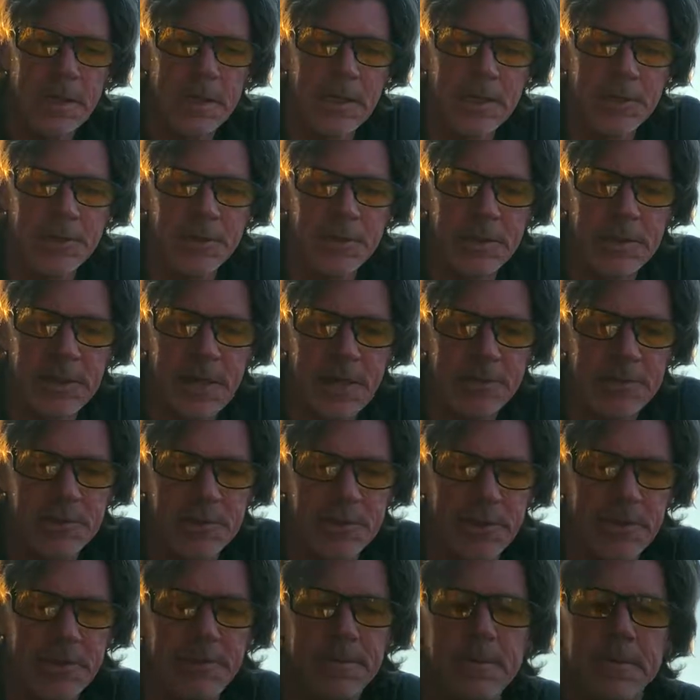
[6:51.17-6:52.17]
You can
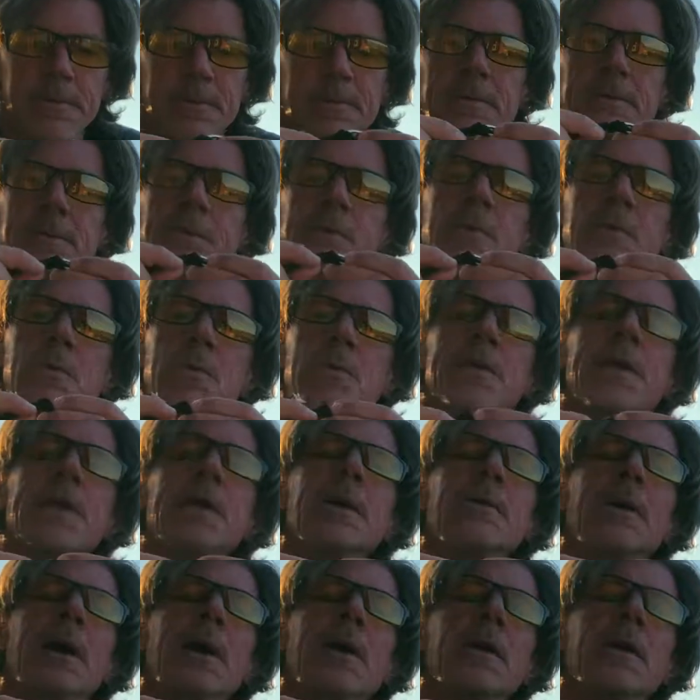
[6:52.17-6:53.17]
actually, the cool
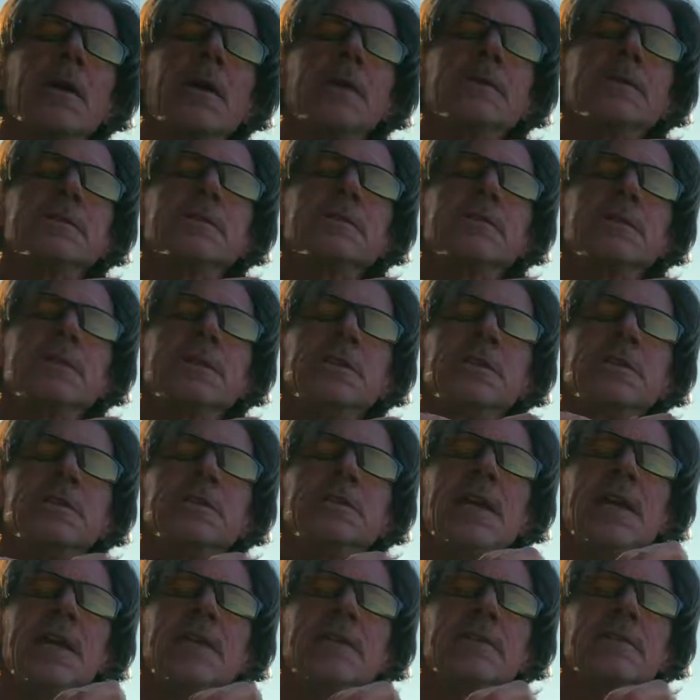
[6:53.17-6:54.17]
thing about ours is you can
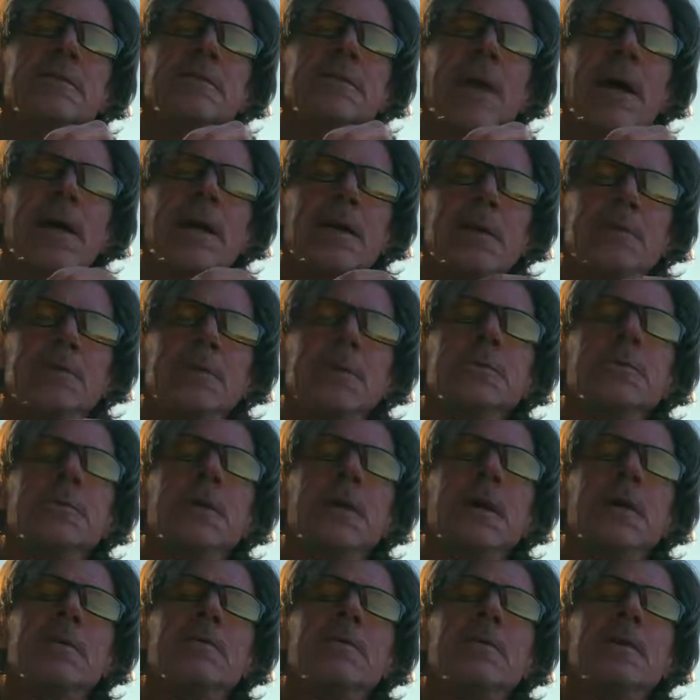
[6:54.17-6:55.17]
just take this backup loop
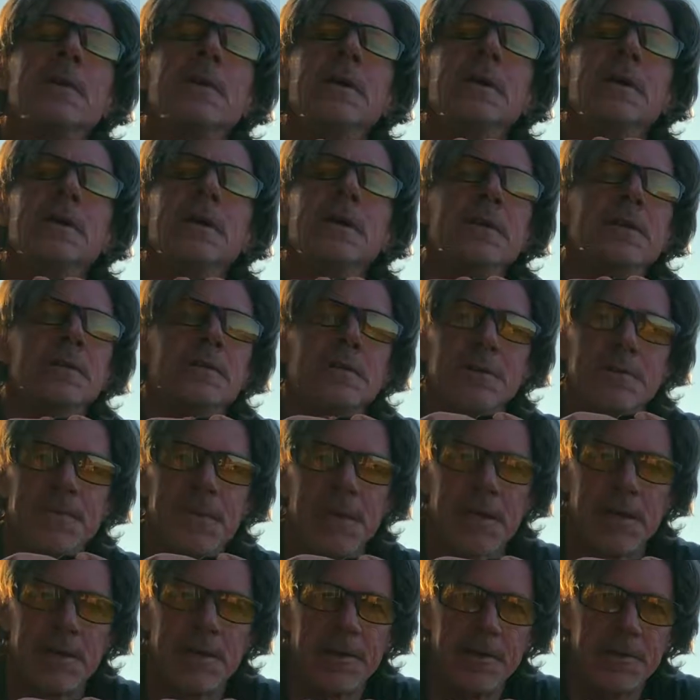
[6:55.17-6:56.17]
off. So if
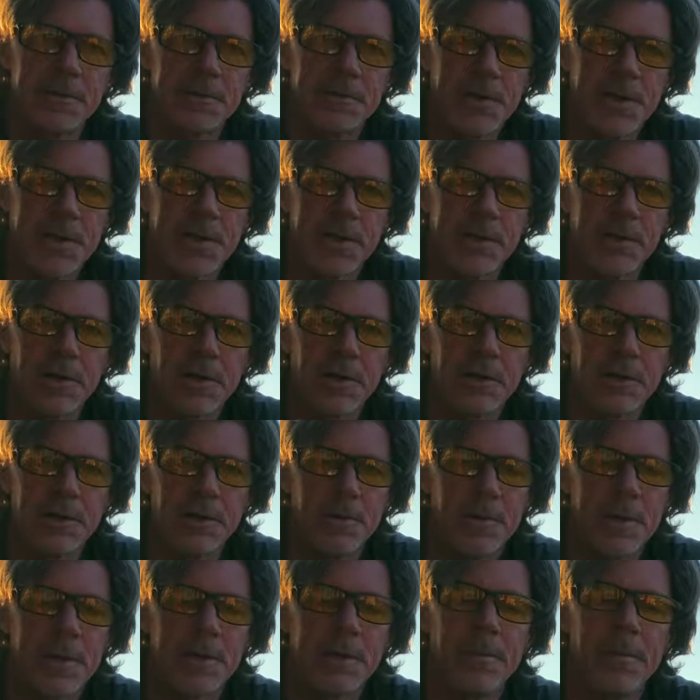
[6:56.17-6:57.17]
you had another training collar
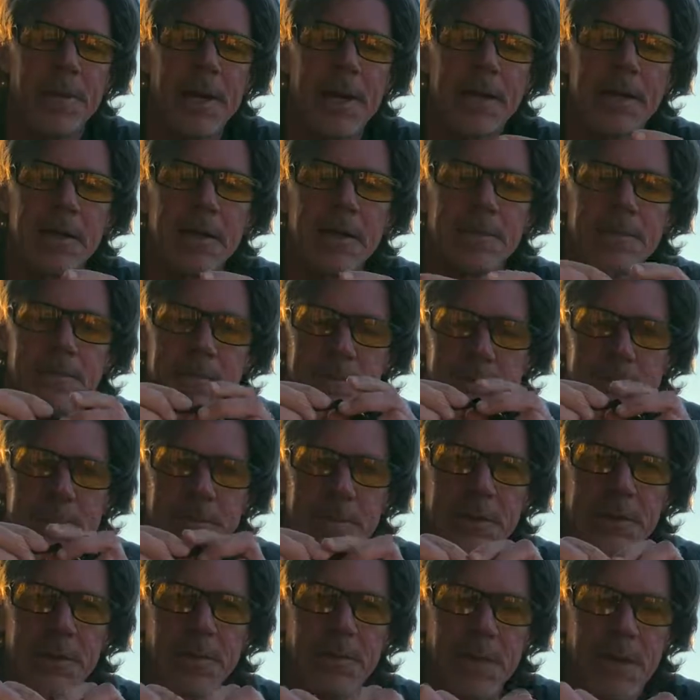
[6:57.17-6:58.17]
you wanted to back up,
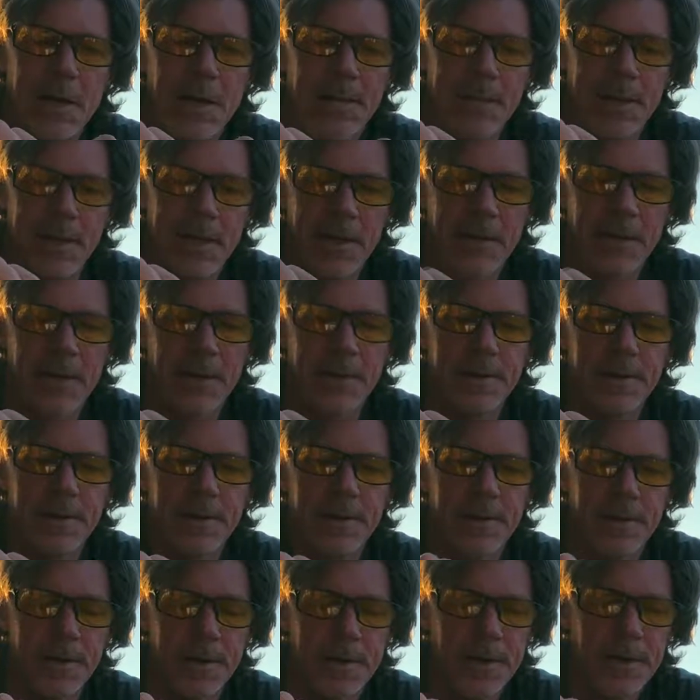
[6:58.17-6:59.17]
you can pop that on there.